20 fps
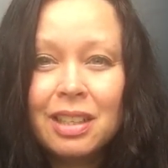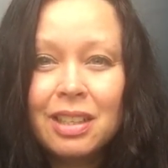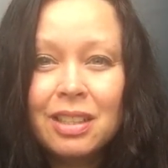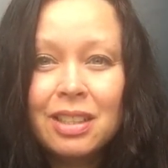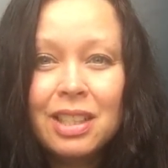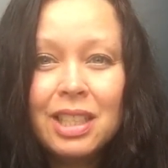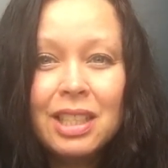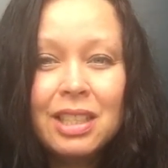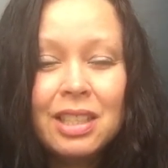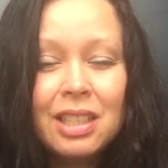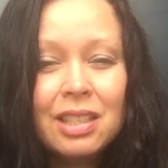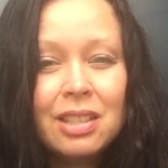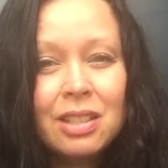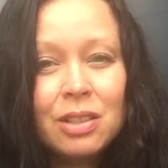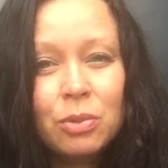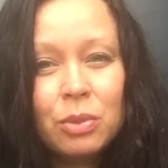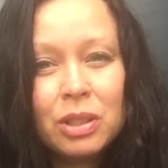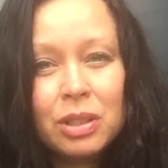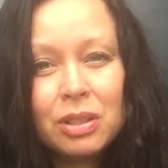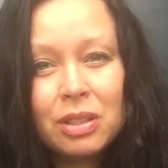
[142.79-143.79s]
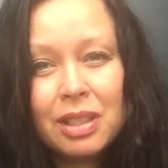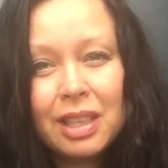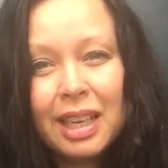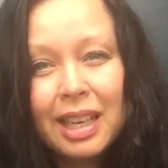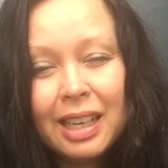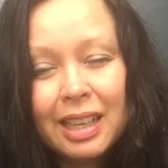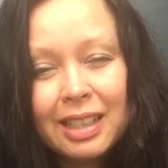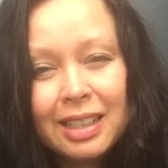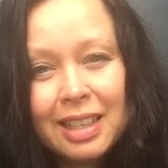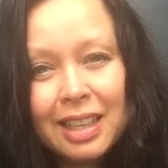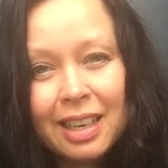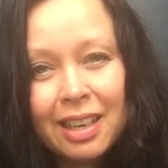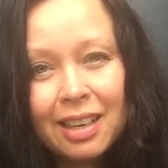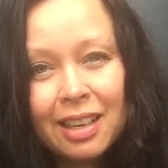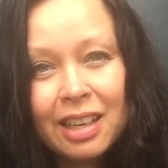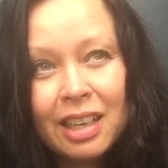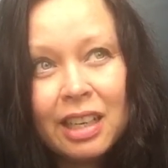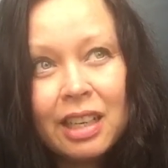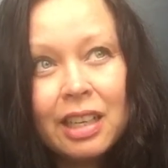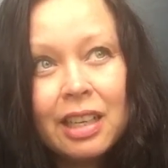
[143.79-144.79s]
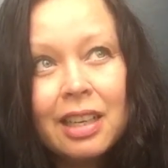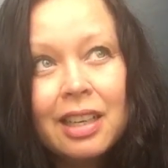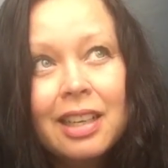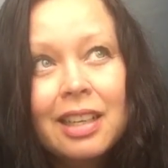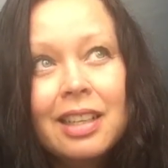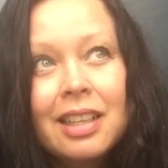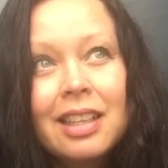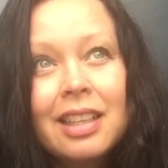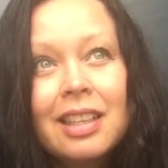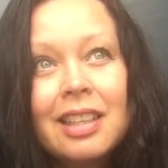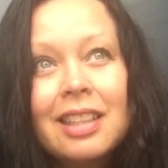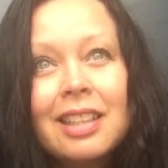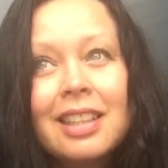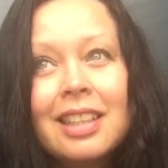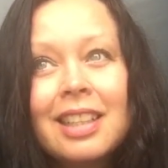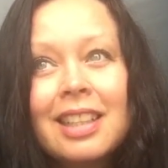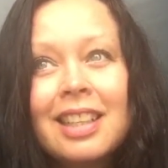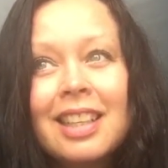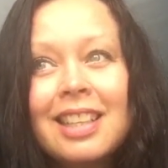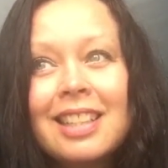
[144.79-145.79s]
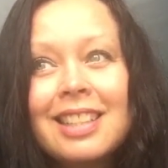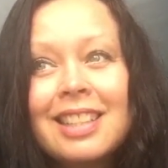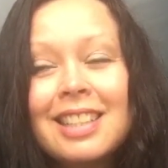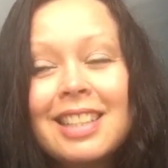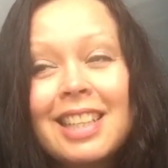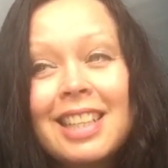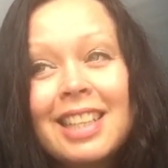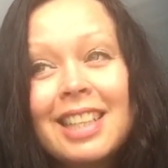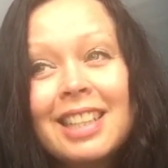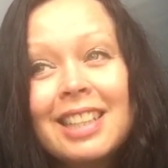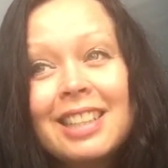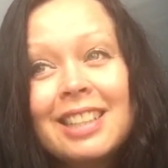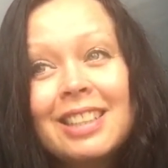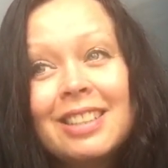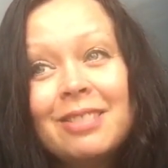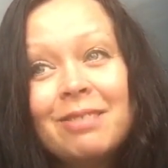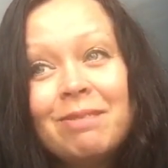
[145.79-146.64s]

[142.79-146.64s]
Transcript: Jesus was killed there. And I said,